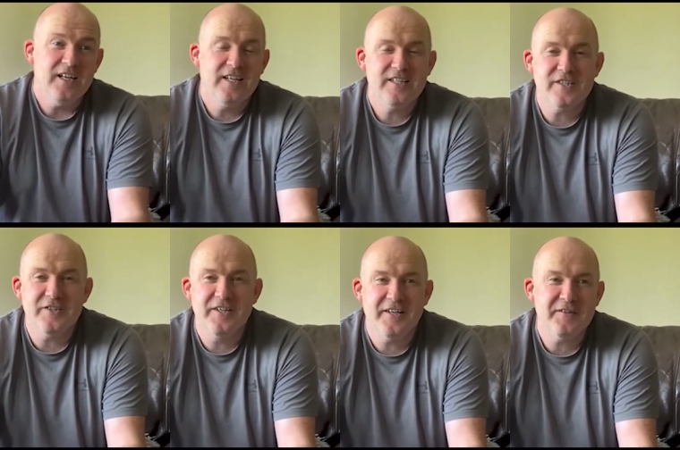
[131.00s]

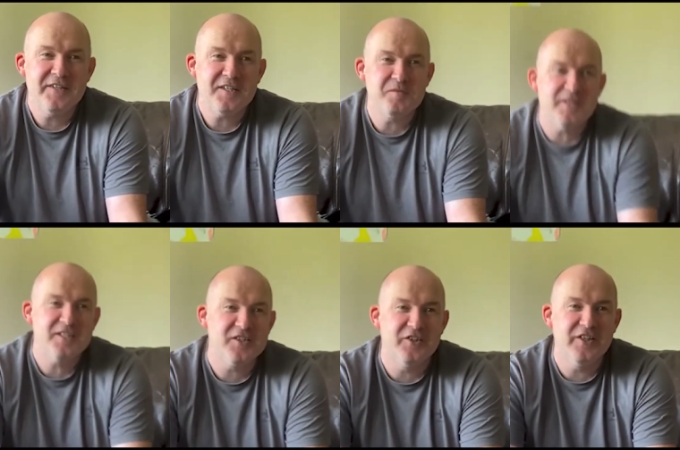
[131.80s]
So anyway, that's my
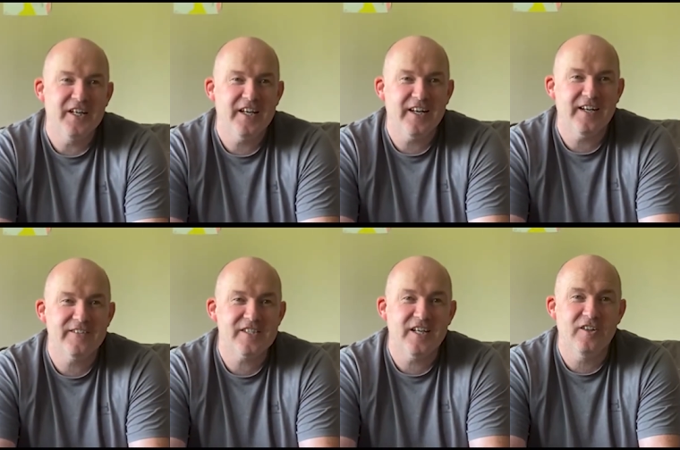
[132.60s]
story. And I have
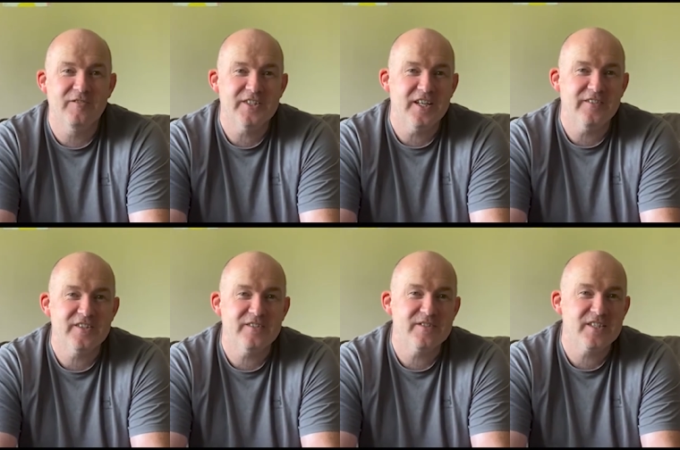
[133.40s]
to say, I love my time in
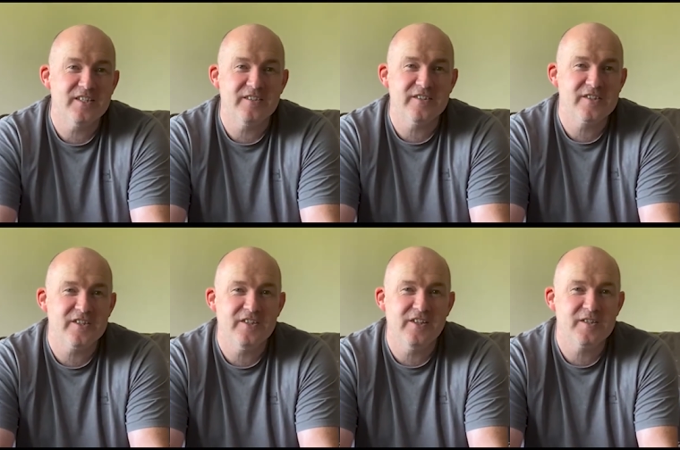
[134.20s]
St. Ciarán's
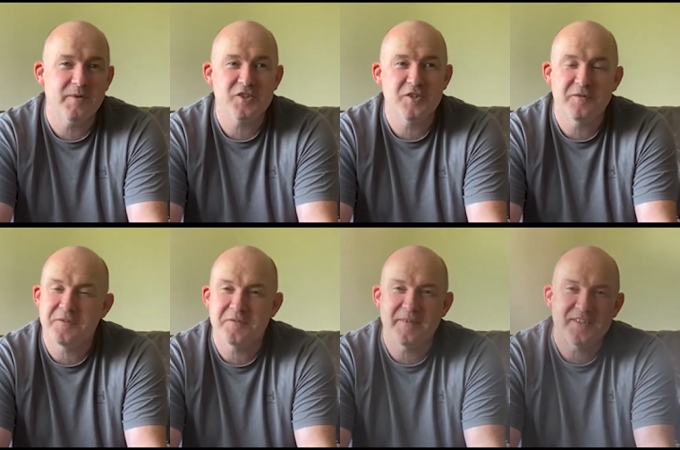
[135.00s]
school, especially when I
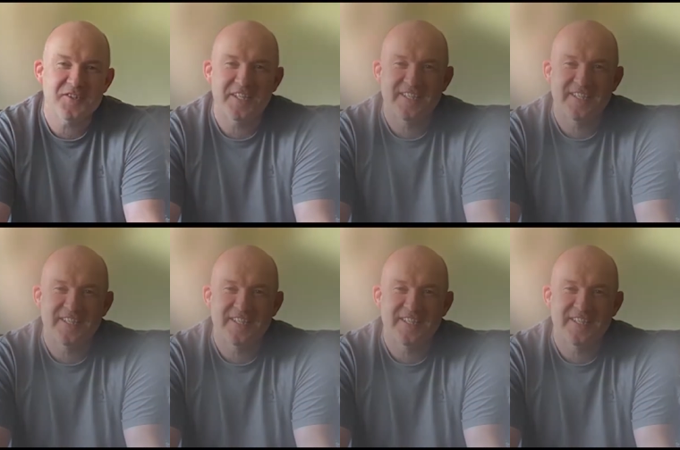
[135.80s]
was match day.